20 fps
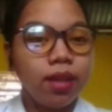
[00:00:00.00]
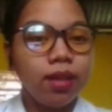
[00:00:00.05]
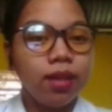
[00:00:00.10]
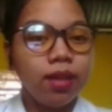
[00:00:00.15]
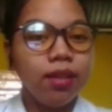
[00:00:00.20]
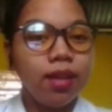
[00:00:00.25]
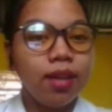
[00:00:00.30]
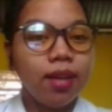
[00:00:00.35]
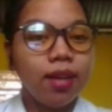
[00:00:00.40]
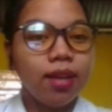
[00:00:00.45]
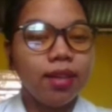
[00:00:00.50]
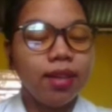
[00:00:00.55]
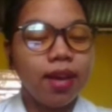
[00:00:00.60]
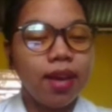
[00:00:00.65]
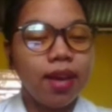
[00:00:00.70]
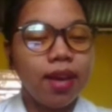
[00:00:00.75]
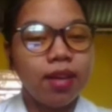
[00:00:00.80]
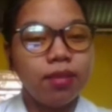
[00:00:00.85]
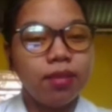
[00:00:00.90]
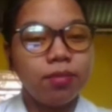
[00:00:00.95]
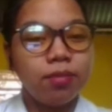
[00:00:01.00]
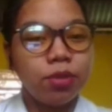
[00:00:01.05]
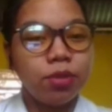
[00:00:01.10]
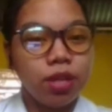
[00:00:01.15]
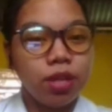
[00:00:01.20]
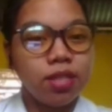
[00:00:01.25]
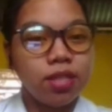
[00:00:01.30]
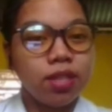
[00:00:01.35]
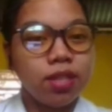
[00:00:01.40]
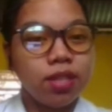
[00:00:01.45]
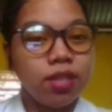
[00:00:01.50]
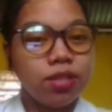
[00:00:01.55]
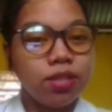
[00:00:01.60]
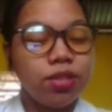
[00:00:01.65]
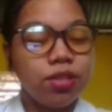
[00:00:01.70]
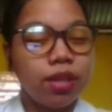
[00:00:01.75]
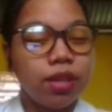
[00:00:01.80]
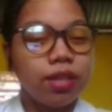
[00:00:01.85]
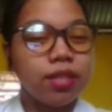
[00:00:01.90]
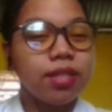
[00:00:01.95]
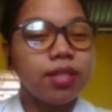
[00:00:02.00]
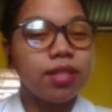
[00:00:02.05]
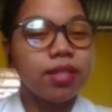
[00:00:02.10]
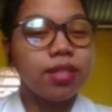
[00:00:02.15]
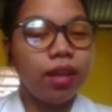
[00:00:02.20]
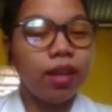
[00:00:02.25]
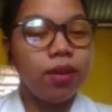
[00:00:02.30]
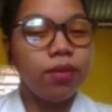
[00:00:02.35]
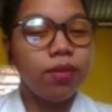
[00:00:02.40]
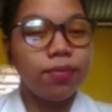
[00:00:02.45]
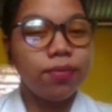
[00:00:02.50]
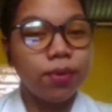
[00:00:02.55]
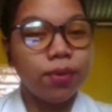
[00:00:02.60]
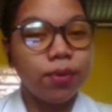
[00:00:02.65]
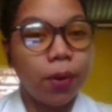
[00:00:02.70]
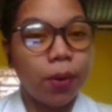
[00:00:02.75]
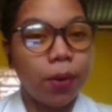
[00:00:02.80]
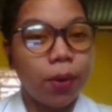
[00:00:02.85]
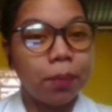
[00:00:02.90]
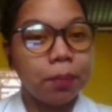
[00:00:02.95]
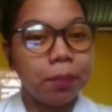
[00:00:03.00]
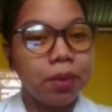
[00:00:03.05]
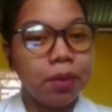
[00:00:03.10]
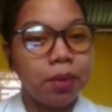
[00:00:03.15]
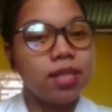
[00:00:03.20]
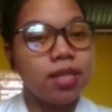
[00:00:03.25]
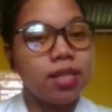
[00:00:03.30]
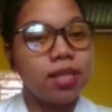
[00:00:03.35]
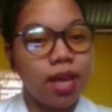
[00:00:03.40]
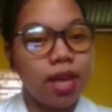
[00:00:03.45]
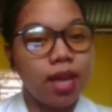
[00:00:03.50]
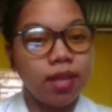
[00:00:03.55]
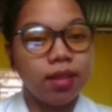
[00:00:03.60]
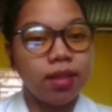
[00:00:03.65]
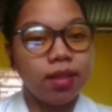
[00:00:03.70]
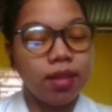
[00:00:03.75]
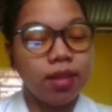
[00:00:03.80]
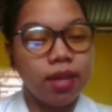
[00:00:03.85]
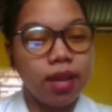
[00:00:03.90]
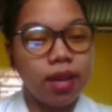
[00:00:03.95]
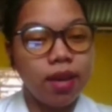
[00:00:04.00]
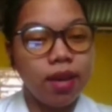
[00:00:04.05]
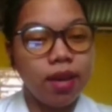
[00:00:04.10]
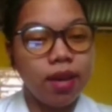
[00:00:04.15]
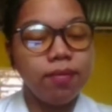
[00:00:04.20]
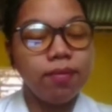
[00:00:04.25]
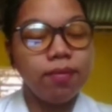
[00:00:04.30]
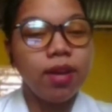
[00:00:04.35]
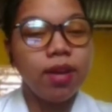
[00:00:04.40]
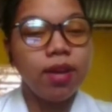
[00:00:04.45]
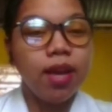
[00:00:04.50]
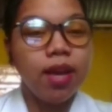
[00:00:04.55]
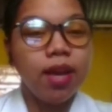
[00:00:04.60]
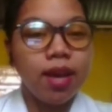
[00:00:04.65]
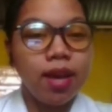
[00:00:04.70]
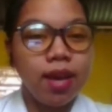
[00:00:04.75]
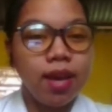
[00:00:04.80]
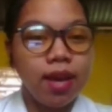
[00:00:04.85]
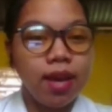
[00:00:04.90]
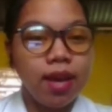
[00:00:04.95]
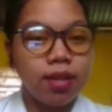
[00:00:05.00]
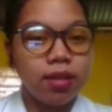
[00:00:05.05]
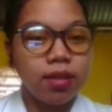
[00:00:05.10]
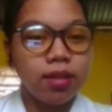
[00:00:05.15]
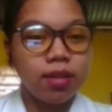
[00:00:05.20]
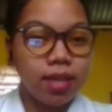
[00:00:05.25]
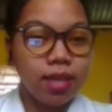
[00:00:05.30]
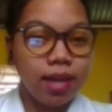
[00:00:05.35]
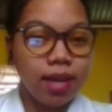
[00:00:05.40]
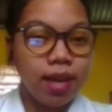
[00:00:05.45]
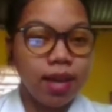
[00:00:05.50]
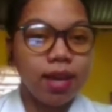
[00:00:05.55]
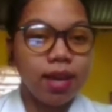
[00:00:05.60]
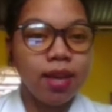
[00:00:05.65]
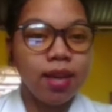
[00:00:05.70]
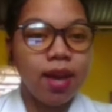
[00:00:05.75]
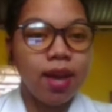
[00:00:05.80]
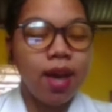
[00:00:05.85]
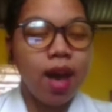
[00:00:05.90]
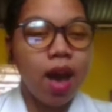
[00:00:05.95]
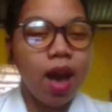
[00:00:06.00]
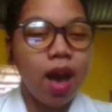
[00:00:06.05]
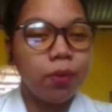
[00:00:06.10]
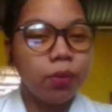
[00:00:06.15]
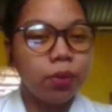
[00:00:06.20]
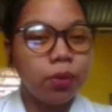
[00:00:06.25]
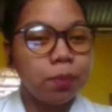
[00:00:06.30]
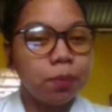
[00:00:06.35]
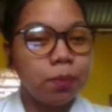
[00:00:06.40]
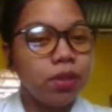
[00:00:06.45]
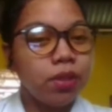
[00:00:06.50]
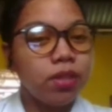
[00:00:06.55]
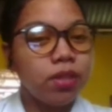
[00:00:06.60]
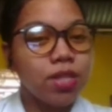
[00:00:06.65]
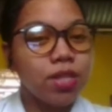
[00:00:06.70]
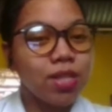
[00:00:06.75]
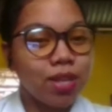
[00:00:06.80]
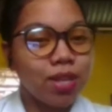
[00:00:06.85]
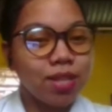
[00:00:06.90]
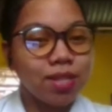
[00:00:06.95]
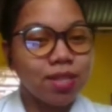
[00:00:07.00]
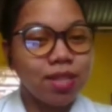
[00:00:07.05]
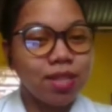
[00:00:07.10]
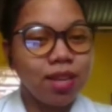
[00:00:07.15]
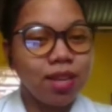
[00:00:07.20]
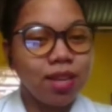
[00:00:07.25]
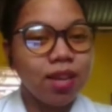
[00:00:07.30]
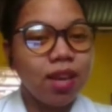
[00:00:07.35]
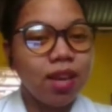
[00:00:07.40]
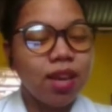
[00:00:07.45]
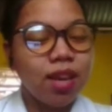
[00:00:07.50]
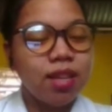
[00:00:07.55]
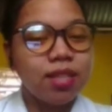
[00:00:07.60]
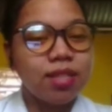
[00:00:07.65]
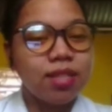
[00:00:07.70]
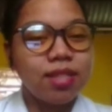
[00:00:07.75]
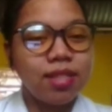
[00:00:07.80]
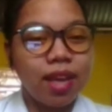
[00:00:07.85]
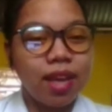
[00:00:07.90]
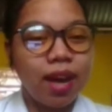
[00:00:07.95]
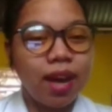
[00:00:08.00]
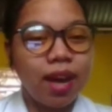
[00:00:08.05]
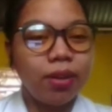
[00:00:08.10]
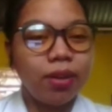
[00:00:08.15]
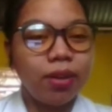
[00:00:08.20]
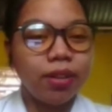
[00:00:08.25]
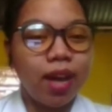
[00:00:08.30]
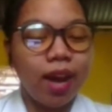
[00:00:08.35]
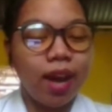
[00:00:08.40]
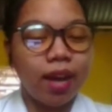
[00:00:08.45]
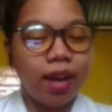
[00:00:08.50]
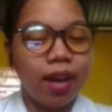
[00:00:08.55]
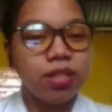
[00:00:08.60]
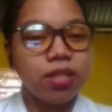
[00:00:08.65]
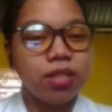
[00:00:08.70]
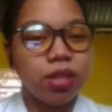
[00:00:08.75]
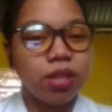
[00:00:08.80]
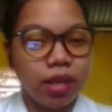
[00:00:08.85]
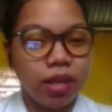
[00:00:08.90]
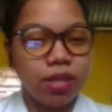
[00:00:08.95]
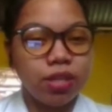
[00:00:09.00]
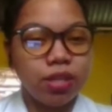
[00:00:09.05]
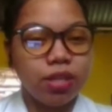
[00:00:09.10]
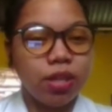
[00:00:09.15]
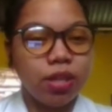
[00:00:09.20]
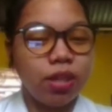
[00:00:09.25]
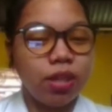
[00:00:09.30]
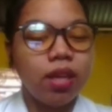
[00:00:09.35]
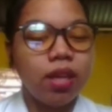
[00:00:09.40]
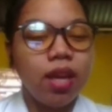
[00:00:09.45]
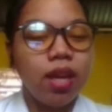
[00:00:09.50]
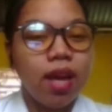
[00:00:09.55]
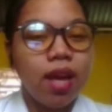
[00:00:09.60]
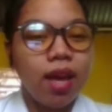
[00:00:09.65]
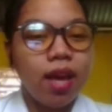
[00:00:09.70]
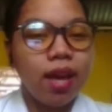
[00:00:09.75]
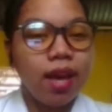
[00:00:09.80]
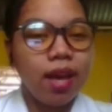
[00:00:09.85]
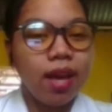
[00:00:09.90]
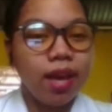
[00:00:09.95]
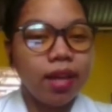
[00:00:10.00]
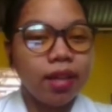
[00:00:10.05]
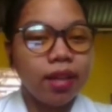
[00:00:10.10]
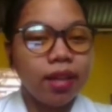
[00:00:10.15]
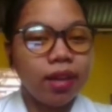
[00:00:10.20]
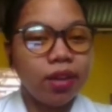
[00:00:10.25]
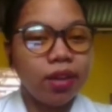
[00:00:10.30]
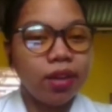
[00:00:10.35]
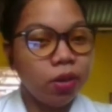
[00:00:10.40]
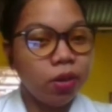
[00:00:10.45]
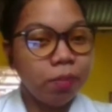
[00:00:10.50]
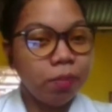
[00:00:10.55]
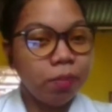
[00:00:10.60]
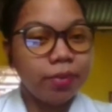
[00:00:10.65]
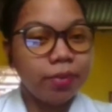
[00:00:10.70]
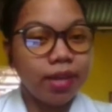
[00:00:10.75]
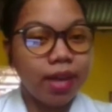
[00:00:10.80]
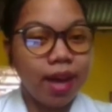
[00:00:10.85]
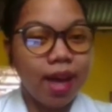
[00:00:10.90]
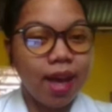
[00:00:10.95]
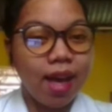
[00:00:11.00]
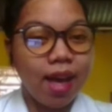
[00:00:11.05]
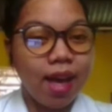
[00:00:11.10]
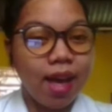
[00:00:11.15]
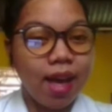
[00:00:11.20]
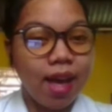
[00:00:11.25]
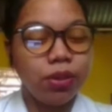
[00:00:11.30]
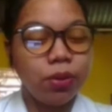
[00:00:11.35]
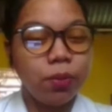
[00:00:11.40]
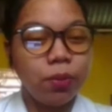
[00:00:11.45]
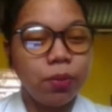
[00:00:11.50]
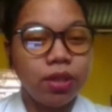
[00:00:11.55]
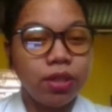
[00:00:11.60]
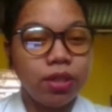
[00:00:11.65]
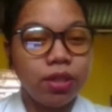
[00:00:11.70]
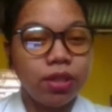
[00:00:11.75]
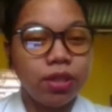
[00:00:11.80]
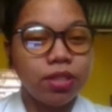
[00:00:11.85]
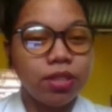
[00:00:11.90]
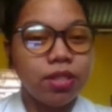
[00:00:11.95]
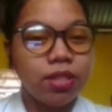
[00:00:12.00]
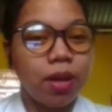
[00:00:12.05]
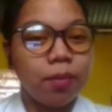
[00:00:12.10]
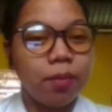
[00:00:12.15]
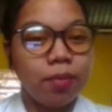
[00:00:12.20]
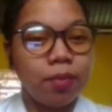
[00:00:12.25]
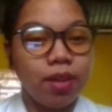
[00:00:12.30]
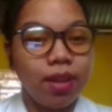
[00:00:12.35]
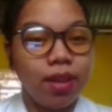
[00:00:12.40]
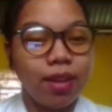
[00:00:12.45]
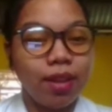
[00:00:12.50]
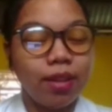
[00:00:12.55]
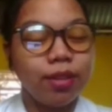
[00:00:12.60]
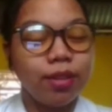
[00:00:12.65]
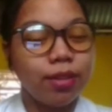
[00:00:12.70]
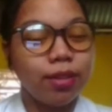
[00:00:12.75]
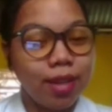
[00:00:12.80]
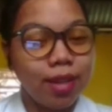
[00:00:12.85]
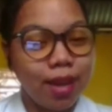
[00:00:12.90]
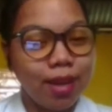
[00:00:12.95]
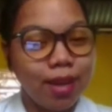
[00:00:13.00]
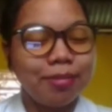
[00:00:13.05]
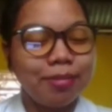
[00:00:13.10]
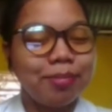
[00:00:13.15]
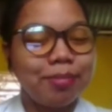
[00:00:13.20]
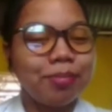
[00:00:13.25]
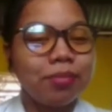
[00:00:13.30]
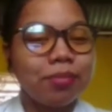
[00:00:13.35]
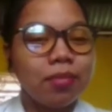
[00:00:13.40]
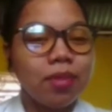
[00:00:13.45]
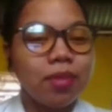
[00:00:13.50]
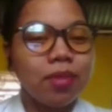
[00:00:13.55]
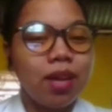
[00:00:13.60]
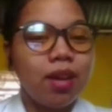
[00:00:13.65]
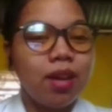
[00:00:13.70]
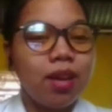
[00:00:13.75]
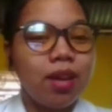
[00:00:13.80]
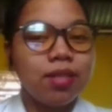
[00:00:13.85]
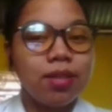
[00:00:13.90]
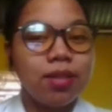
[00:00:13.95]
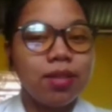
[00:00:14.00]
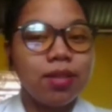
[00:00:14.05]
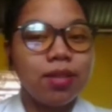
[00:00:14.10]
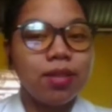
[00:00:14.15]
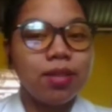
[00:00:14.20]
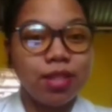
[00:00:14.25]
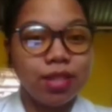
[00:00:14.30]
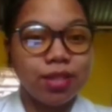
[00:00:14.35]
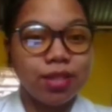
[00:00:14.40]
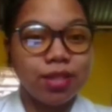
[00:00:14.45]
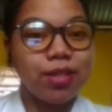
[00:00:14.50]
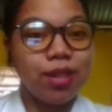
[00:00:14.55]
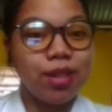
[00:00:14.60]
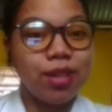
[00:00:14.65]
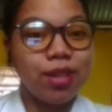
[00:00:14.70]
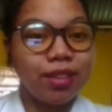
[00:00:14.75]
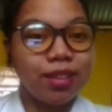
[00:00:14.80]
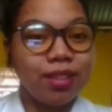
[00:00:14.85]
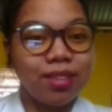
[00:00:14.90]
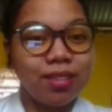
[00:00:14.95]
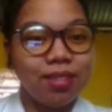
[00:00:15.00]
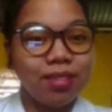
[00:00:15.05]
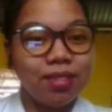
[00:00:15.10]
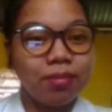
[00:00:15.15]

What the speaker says: everyone. I am Joyce Arcega from BSED 3F, and today I will be discussing sound isolation. And I hope that you will learn something today. So let's get started.